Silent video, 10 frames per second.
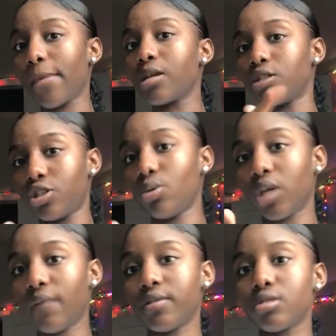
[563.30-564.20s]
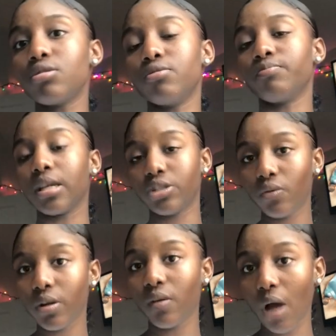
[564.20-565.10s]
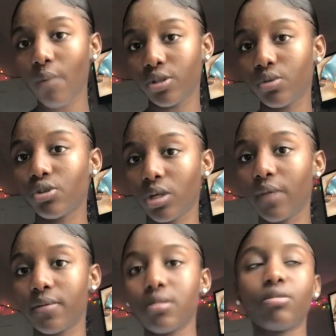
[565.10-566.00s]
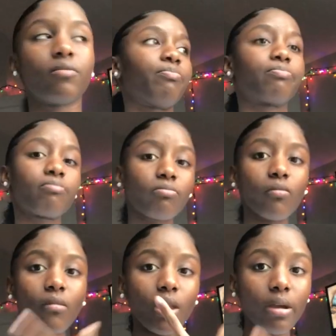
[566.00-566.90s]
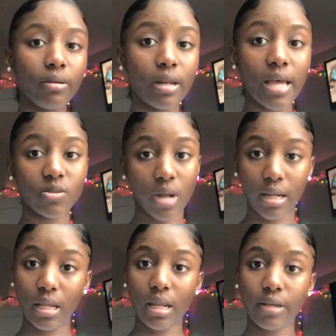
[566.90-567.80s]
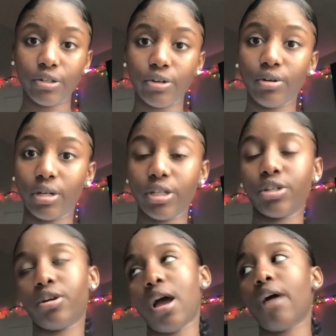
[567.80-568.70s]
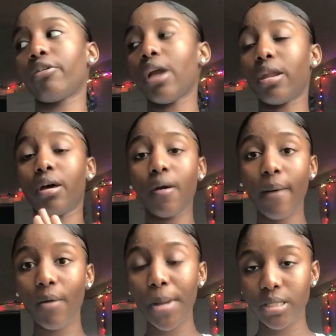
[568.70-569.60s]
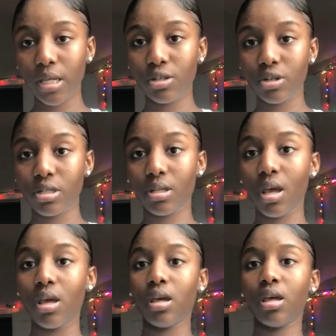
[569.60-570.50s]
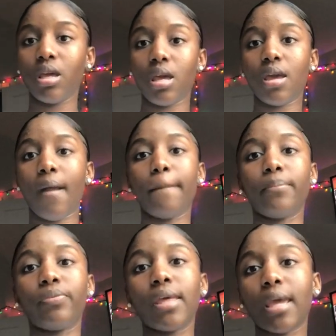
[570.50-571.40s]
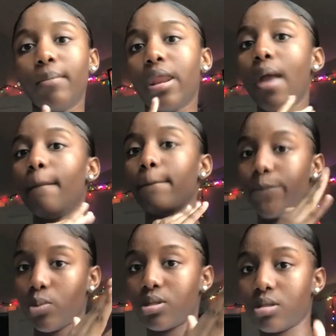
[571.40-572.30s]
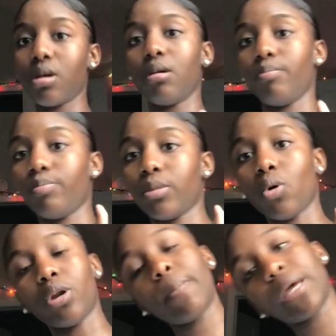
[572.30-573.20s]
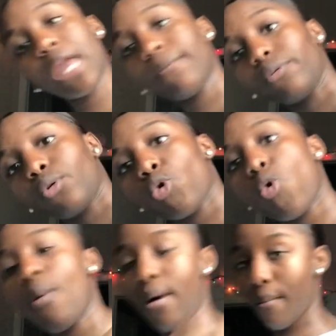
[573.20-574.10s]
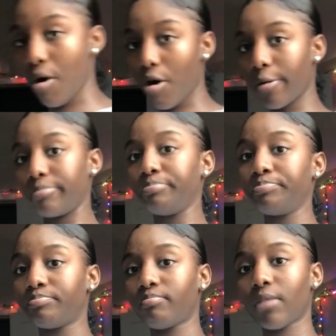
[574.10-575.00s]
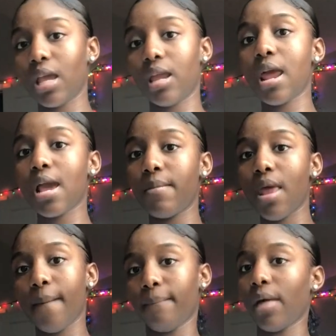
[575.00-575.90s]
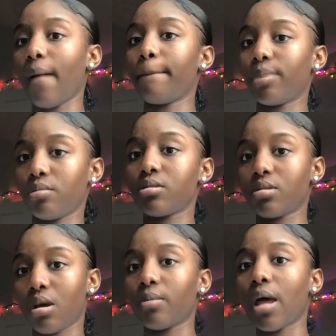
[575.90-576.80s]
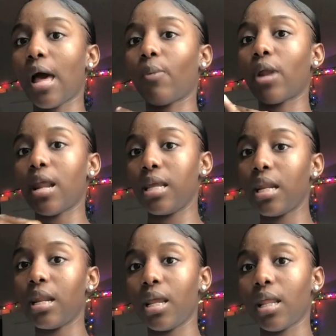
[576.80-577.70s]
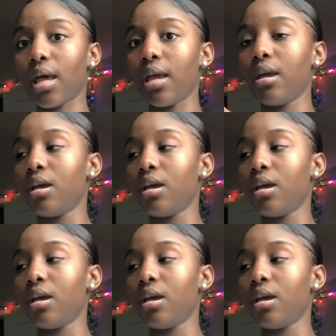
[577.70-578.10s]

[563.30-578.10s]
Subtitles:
she'll give it to you. If she really rock with you, she'll give it to you. That's what I did last year or this year. I created a good bond with my teachers, and they gave me that boost up. Or they became real cool with my mom, and they gave me that like boost up like when I needed it. Like,